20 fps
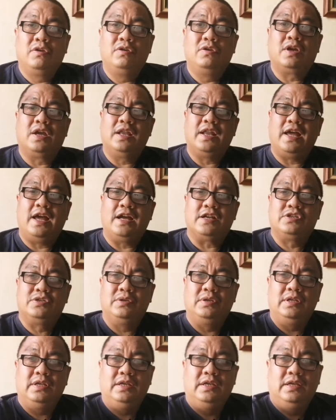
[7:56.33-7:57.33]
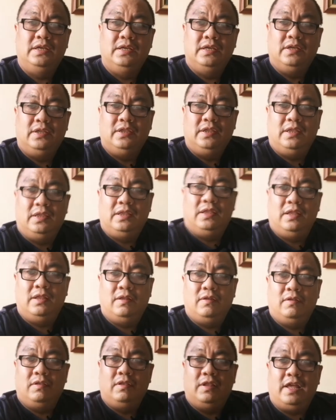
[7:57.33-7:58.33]
you can actually
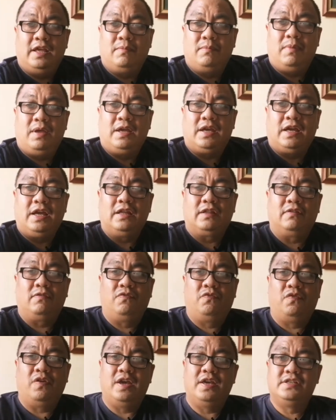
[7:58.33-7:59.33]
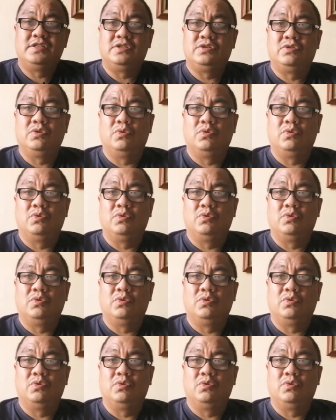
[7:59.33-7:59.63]
make it face